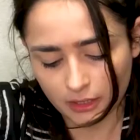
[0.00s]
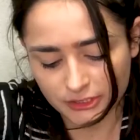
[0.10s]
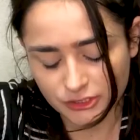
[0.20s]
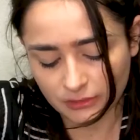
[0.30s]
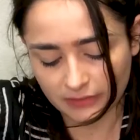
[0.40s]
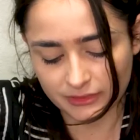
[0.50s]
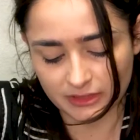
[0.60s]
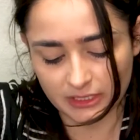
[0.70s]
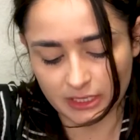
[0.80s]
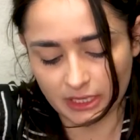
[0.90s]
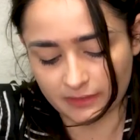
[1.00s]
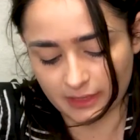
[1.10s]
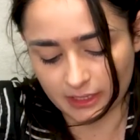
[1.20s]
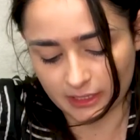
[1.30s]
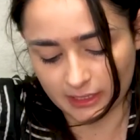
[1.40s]
I do everything and
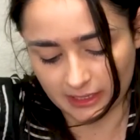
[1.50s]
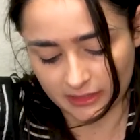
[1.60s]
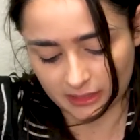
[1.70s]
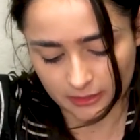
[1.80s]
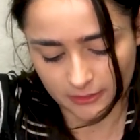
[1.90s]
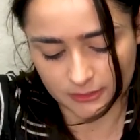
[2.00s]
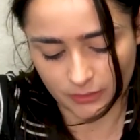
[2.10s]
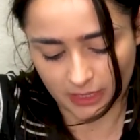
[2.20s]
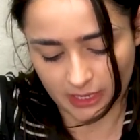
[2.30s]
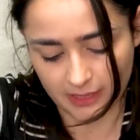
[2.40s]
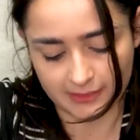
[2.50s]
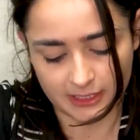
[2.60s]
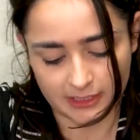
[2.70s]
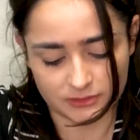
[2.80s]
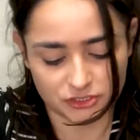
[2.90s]
then I think it looks okay and then
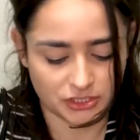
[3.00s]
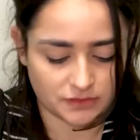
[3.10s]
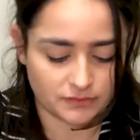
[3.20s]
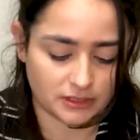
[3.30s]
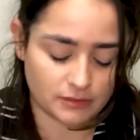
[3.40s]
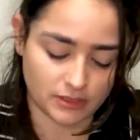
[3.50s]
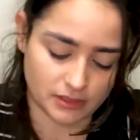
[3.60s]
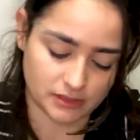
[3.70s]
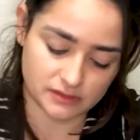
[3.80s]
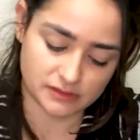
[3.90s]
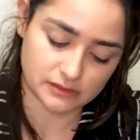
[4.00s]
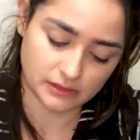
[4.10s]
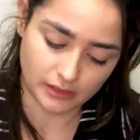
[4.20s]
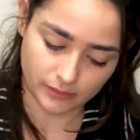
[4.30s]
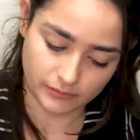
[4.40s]
I have to change everything because
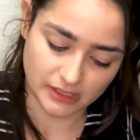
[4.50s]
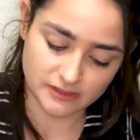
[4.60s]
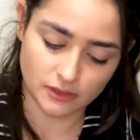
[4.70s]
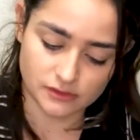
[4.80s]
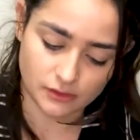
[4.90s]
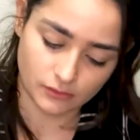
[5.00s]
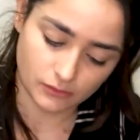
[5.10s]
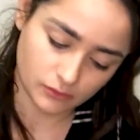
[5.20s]
um, that's also